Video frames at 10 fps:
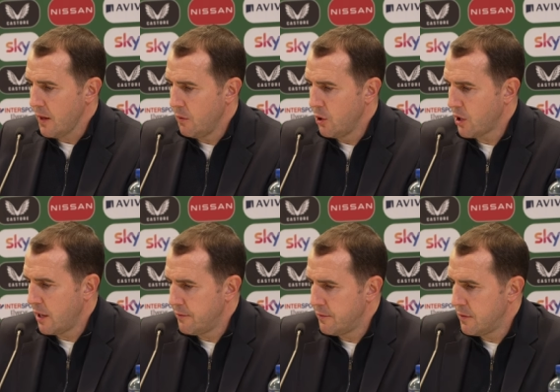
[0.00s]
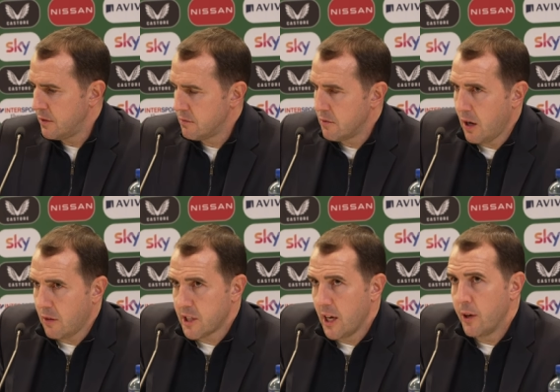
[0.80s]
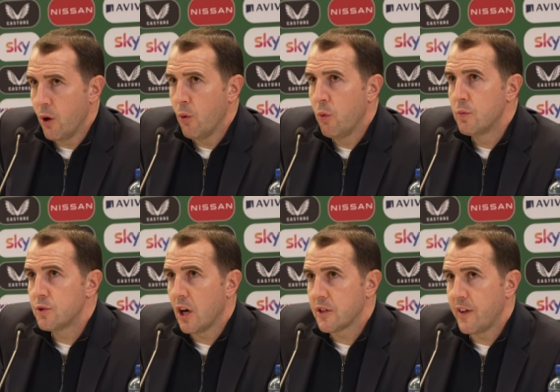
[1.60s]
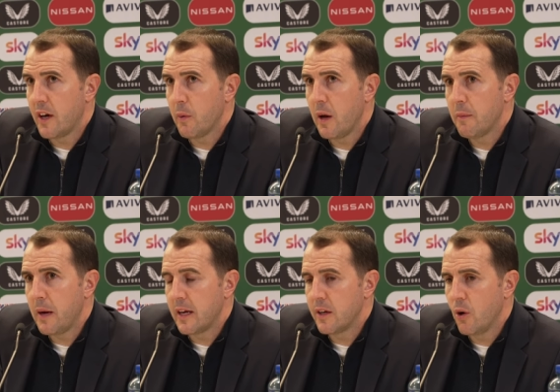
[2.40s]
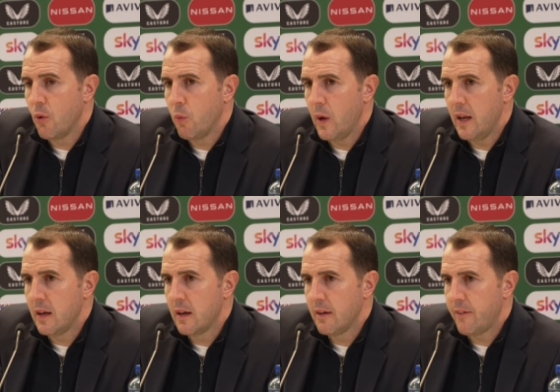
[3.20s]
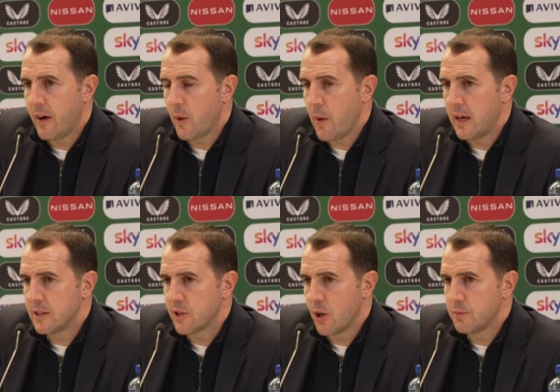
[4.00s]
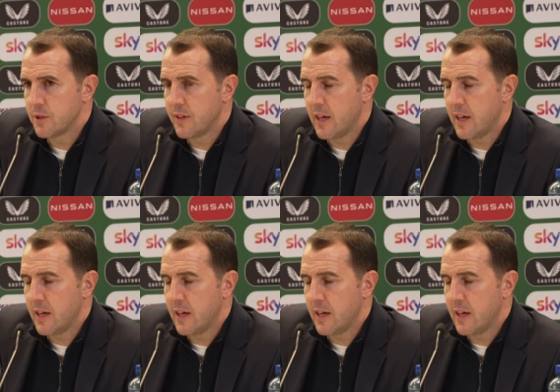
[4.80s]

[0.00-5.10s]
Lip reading: look, obviously I know Josh very well and I know Will very well in terms of